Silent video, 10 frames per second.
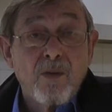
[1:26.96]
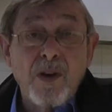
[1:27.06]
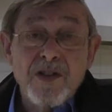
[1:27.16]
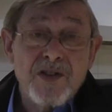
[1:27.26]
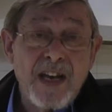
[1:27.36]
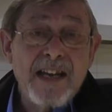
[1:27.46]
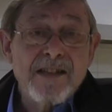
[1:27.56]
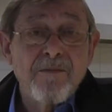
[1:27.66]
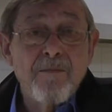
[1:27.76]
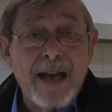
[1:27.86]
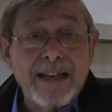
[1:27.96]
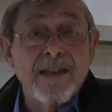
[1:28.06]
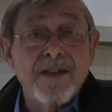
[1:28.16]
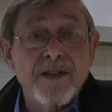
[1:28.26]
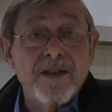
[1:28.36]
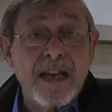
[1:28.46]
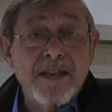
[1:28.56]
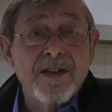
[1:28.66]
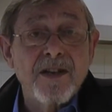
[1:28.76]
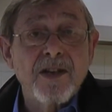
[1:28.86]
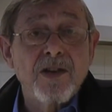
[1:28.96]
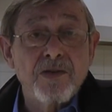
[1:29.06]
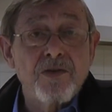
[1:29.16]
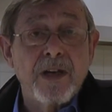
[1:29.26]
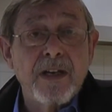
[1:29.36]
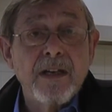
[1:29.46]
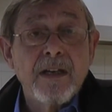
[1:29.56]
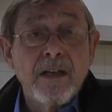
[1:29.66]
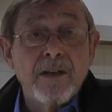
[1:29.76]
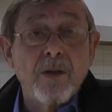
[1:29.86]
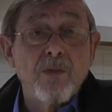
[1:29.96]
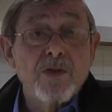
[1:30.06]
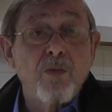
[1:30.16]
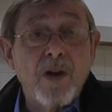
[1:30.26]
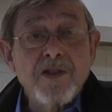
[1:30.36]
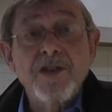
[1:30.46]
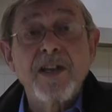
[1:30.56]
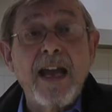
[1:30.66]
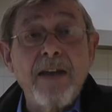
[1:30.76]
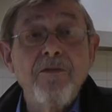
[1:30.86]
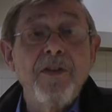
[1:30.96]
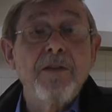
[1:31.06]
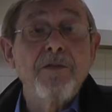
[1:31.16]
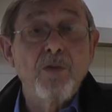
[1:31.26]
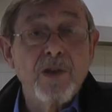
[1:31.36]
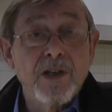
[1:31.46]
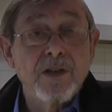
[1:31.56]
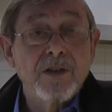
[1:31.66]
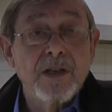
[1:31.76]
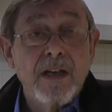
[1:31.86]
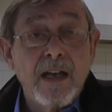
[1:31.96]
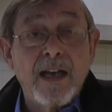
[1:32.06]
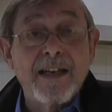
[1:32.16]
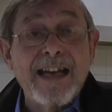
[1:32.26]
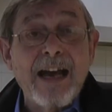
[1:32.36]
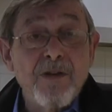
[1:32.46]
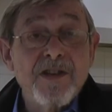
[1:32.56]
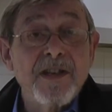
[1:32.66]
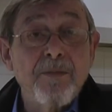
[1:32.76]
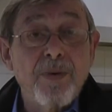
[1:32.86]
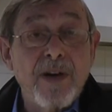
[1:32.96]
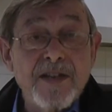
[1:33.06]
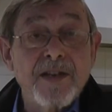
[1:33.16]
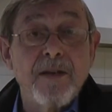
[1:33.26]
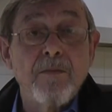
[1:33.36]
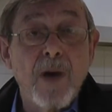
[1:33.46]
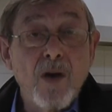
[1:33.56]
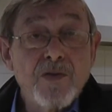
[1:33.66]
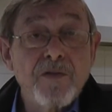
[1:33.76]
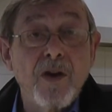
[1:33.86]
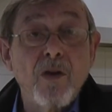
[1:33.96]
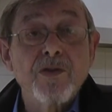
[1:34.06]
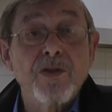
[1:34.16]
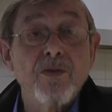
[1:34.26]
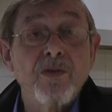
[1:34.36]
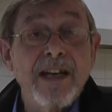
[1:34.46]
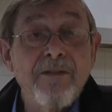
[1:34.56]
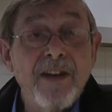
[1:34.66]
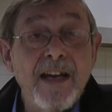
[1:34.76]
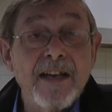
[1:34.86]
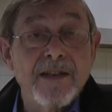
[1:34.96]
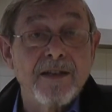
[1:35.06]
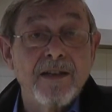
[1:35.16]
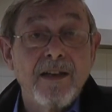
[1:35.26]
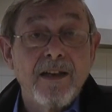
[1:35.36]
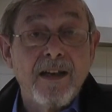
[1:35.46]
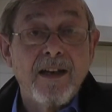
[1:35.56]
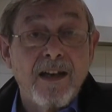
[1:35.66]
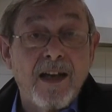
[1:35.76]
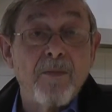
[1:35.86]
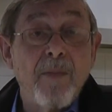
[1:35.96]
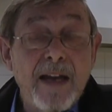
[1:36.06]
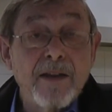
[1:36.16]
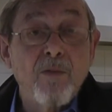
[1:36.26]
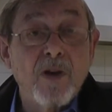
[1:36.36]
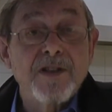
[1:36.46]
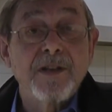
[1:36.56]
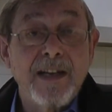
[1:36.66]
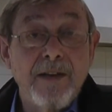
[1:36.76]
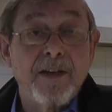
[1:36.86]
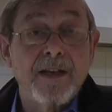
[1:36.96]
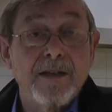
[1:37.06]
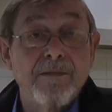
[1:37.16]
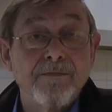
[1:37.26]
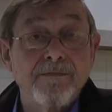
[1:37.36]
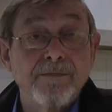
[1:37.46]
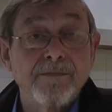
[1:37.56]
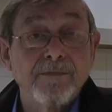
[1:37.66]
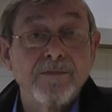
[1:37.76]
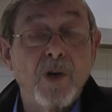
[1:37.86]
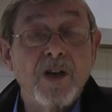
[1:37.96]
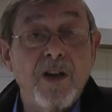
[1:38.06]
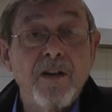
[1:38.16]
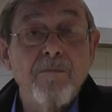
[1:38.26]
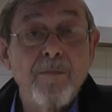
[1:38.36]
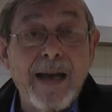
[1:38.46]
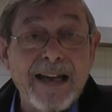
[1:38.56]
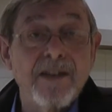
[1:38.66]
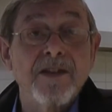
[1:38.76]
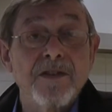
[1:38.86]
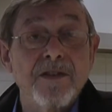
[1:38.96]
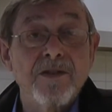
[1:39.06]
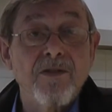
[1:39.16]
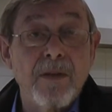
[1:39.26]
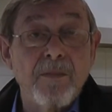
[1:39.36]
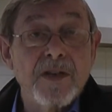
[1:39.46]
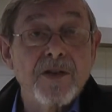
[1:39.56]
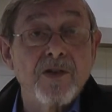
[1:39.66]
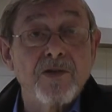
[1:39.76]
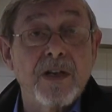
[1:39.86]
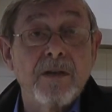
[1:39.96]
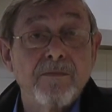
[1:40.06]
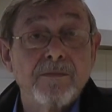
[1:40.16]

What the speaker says: What state of madness has entered a country that was once the envy of the world and now is depressing most folks who live in it and make them want to leave it? What kind of madness has gripped this country?